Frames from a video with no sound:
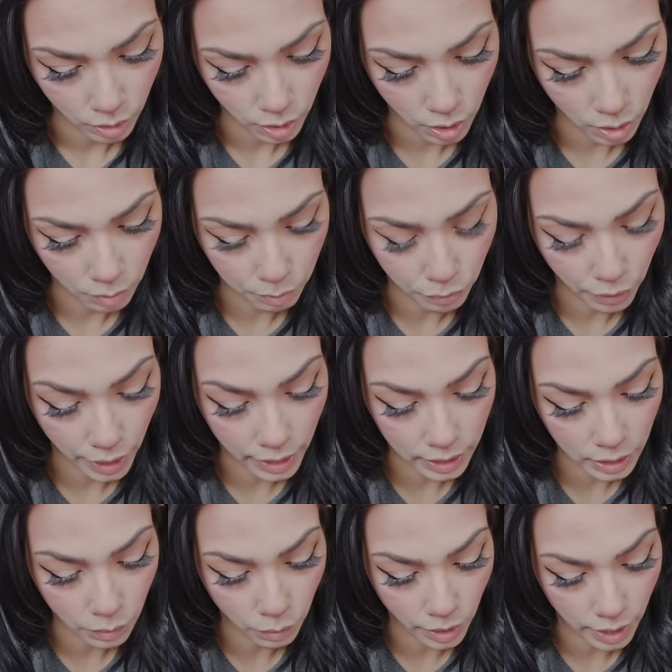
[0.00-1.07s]
Oh,
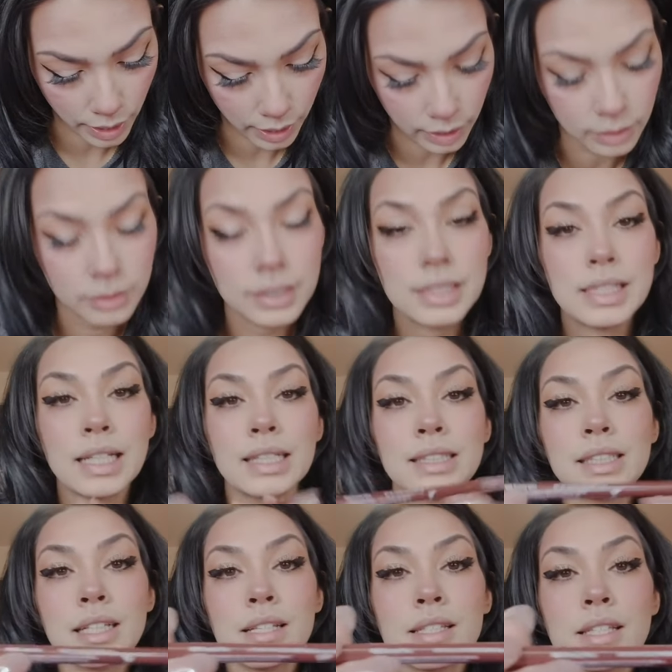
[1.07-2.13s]
Brandy Wine
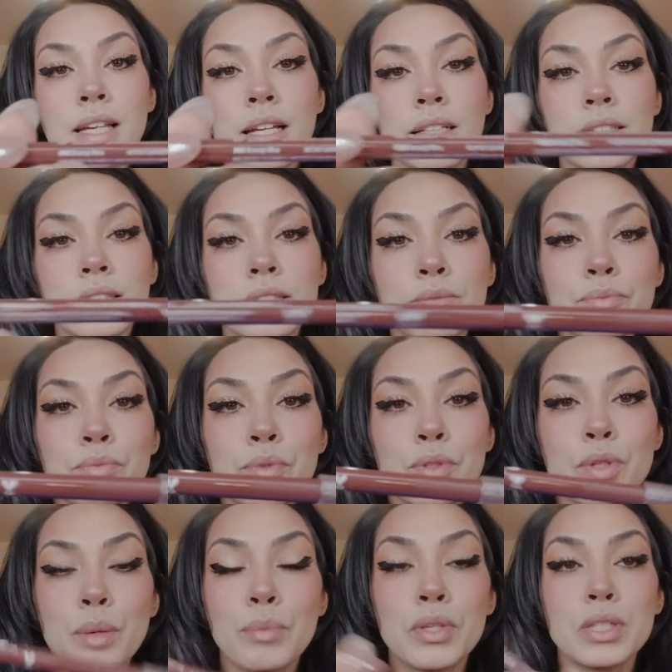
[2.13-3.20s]
666.
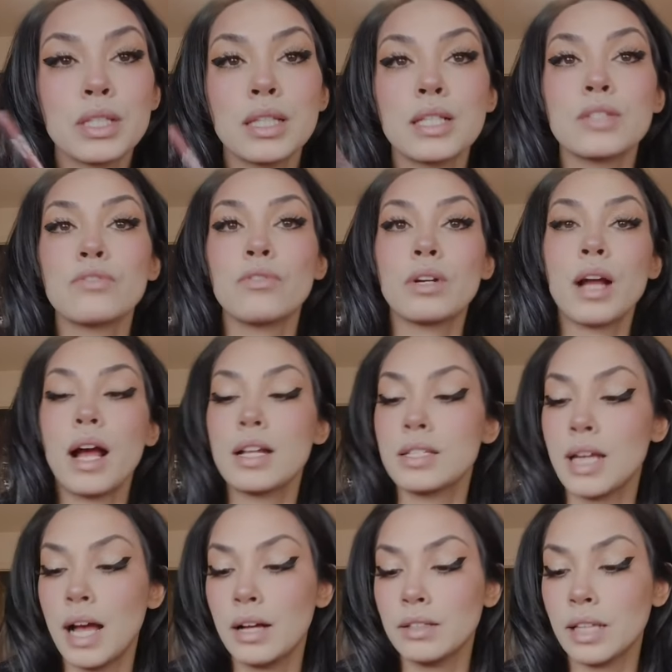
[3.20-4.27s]
So I'm using this for
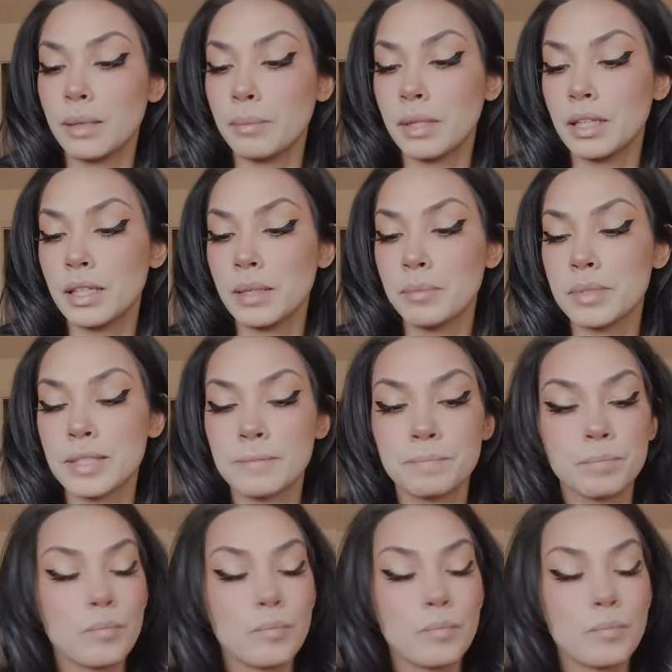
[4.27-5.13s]
to outline my lips.